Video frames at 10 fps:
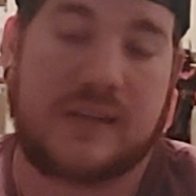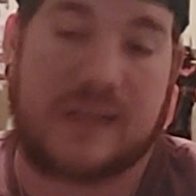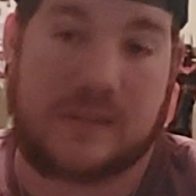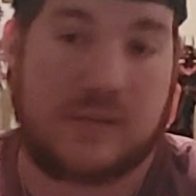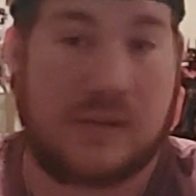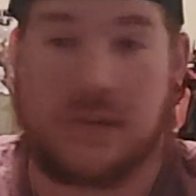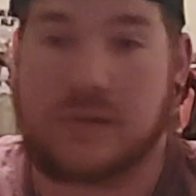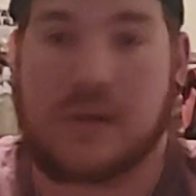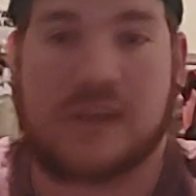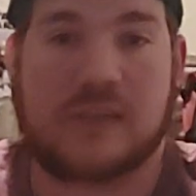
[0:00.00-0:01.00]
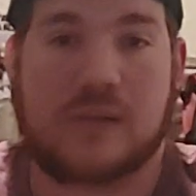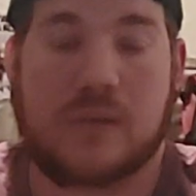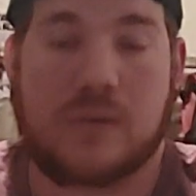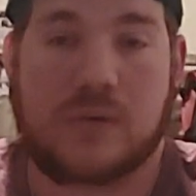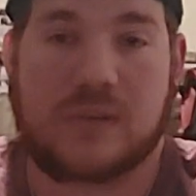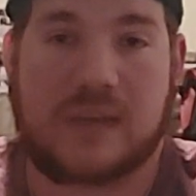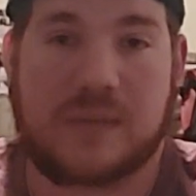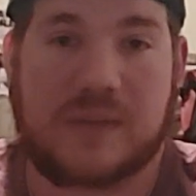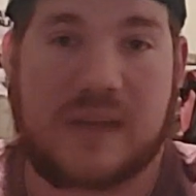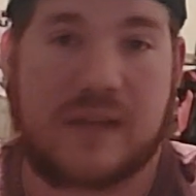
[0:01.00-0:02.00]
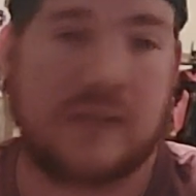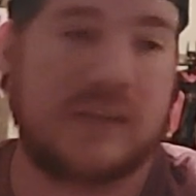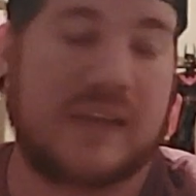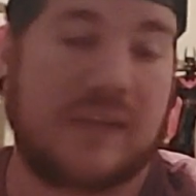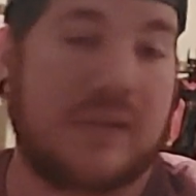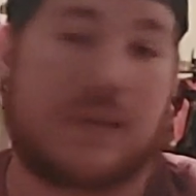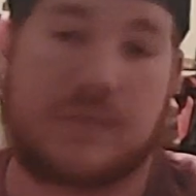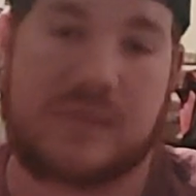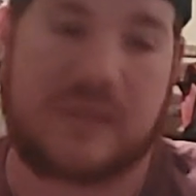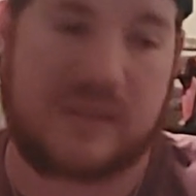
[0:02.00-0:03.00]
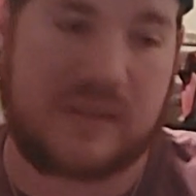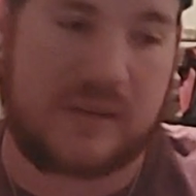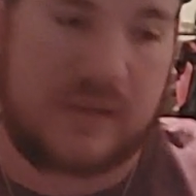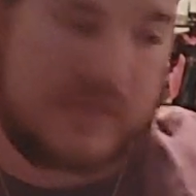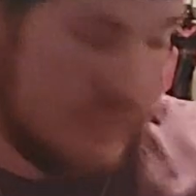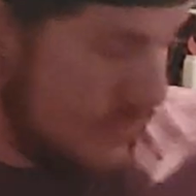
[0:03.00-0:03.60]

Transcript: It's another great Star Wars game, and I can't recommend it enough.